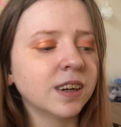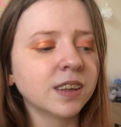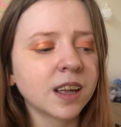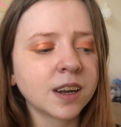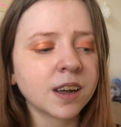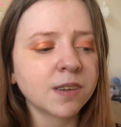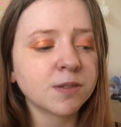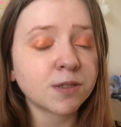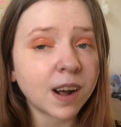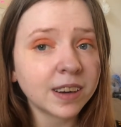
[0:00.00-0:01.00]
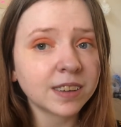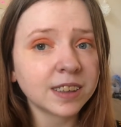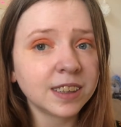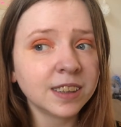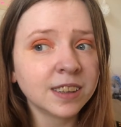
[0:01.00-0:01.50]
And then
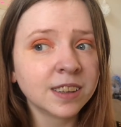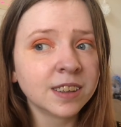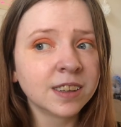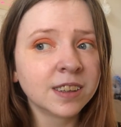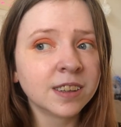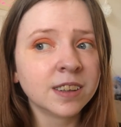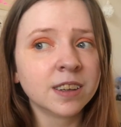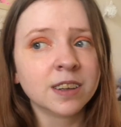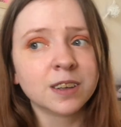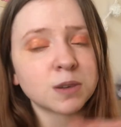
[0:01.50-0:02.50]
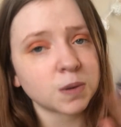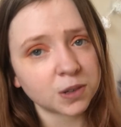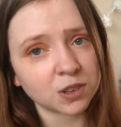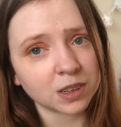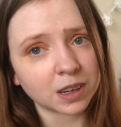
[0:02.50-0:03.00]
finally,
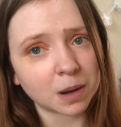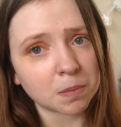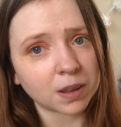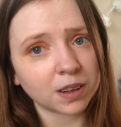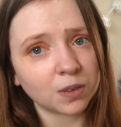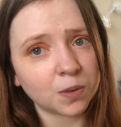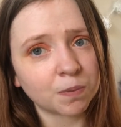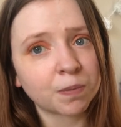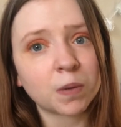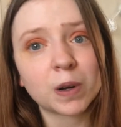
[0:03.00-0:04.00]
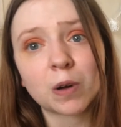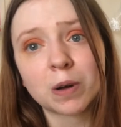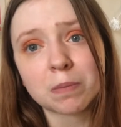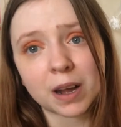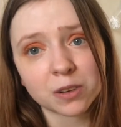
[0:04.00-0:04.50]
switching it up a little, we're
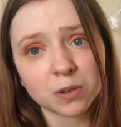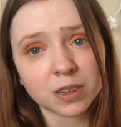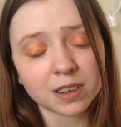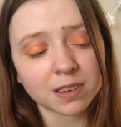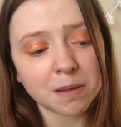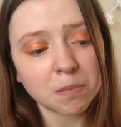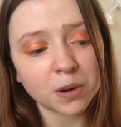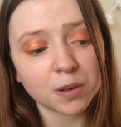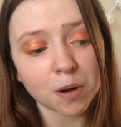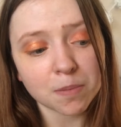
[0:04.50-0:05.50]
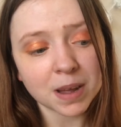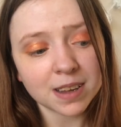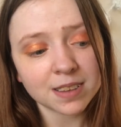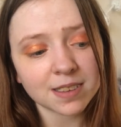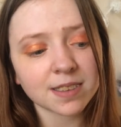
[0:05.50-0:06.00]
going back to a contemporary
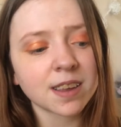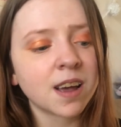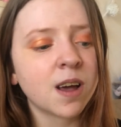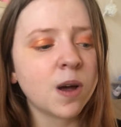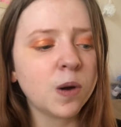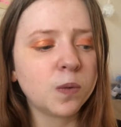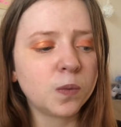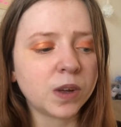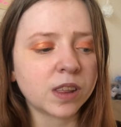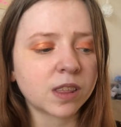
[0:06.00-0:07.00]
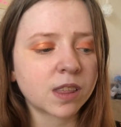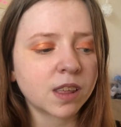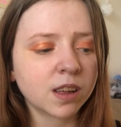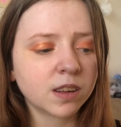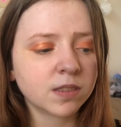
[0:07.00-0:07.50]
romance with
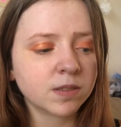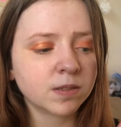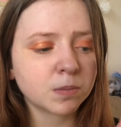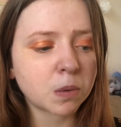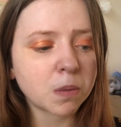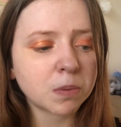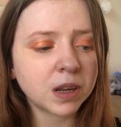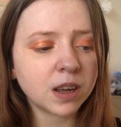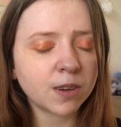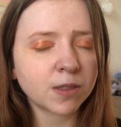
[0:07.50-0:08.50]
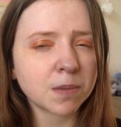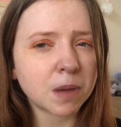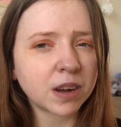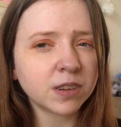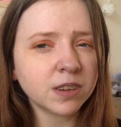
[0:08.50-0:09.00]
Property of the
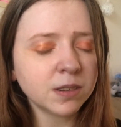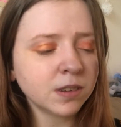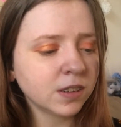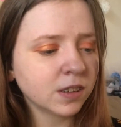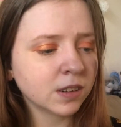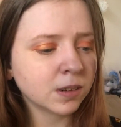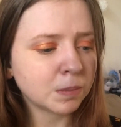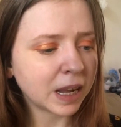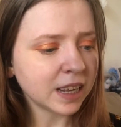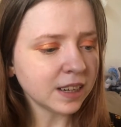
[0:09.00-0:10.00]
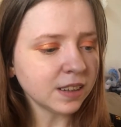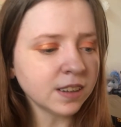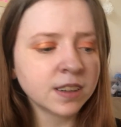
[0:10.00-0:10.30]
Mountain Man